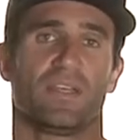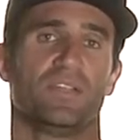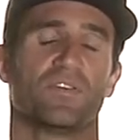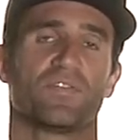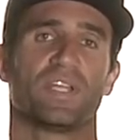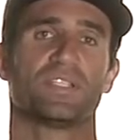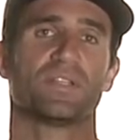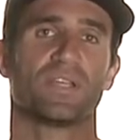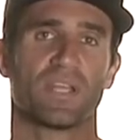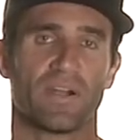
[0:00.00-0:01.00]
And don't forget
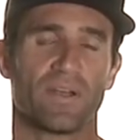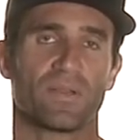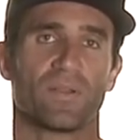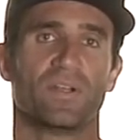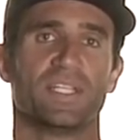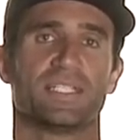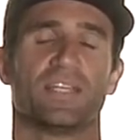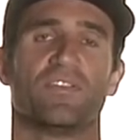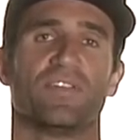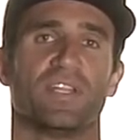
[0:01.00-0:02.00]
to look at our other Learning
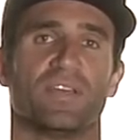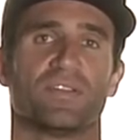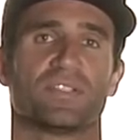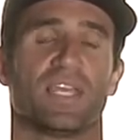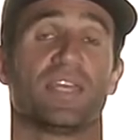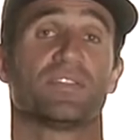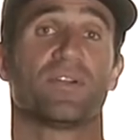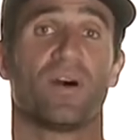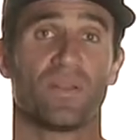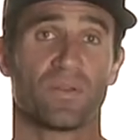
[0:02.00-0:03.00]
Center videos to answer
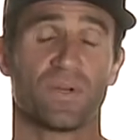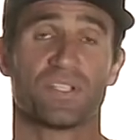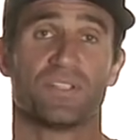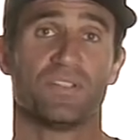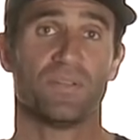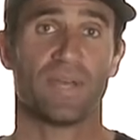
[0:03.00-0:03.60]
all the questions you